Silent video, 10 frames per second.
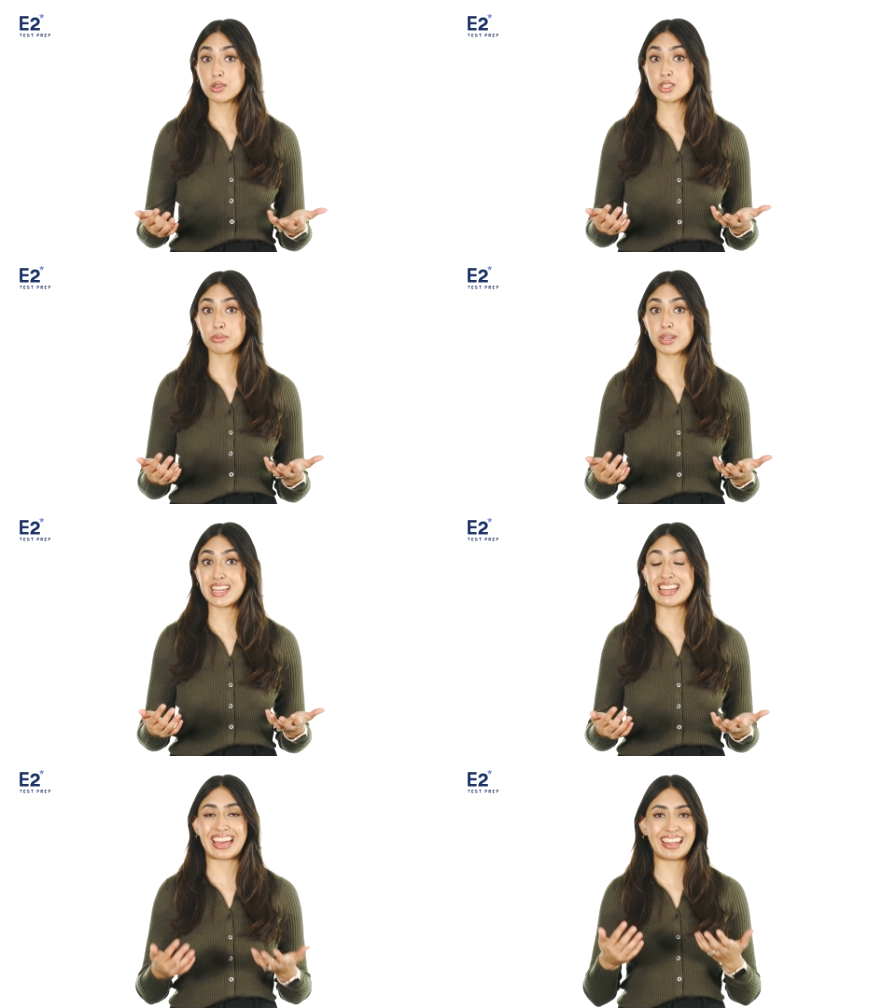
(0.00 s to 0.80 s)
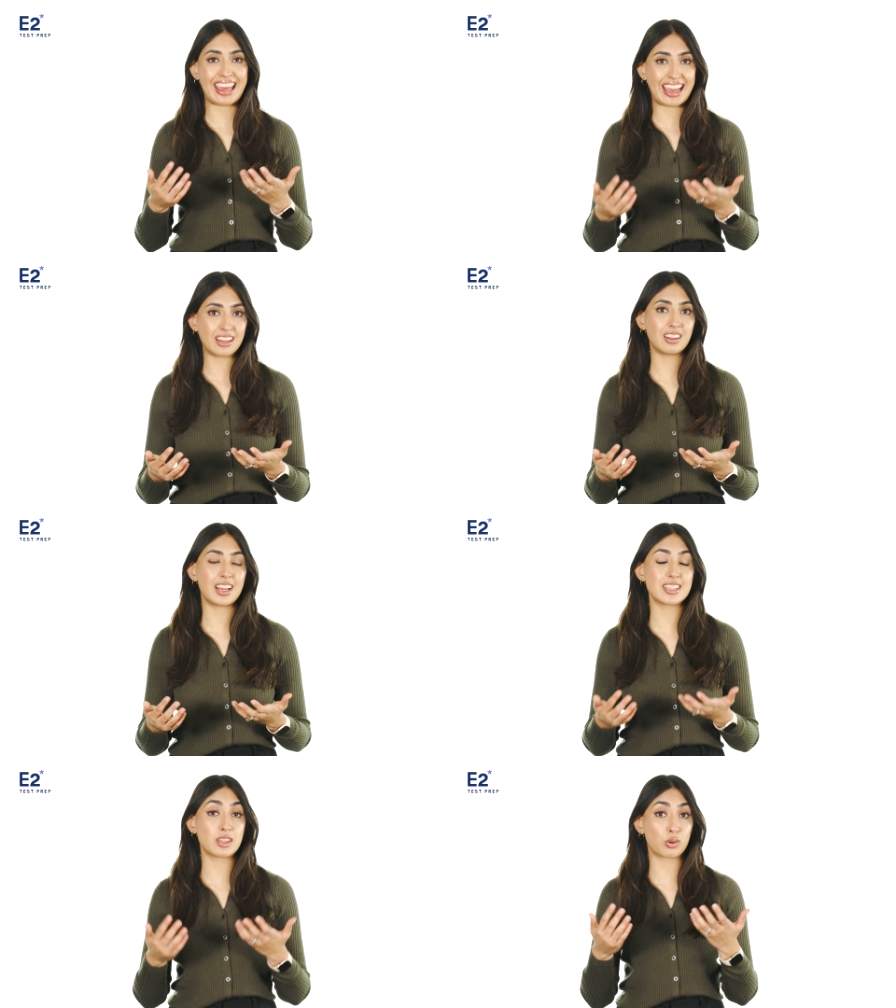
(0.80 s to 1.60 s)
to read and
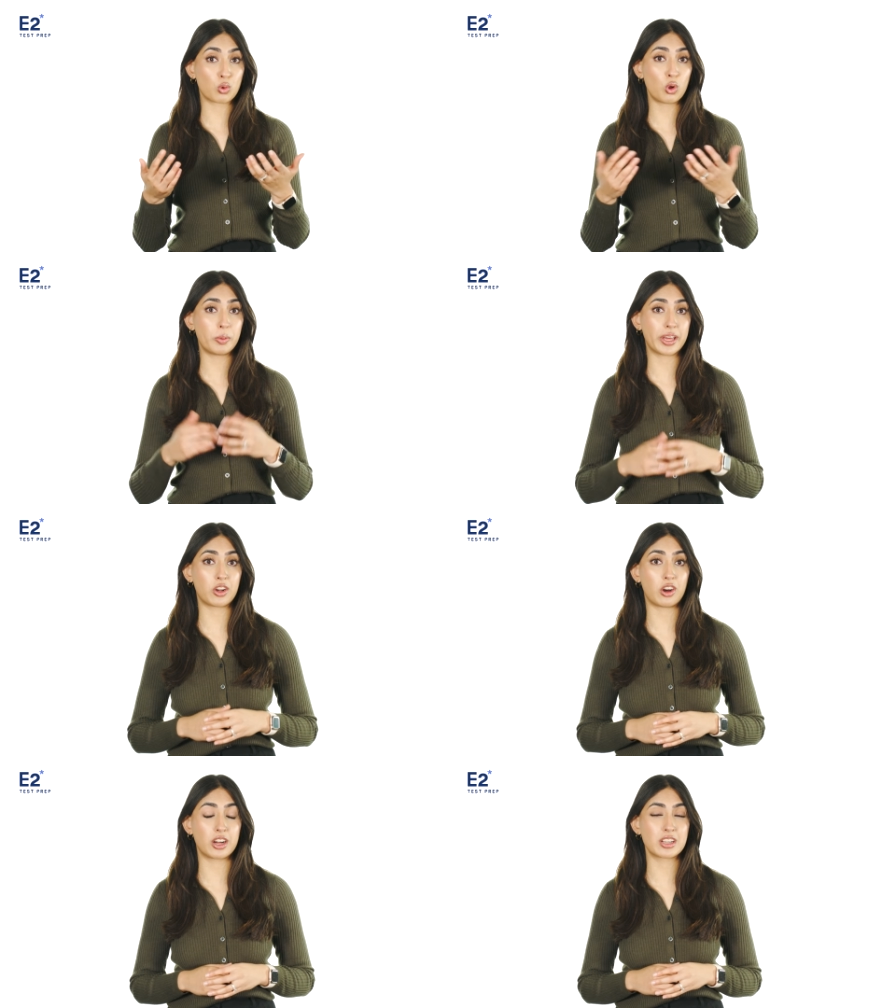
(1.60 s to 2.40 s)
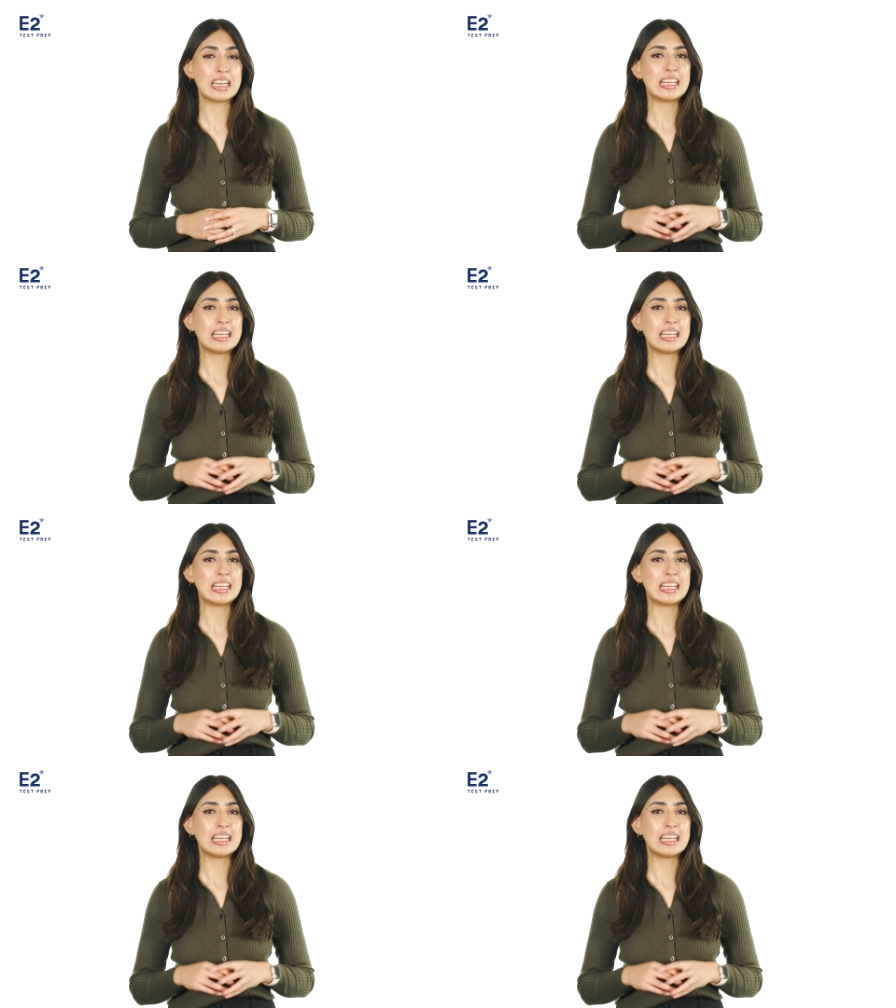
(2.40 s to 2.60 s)
analyze the role-play card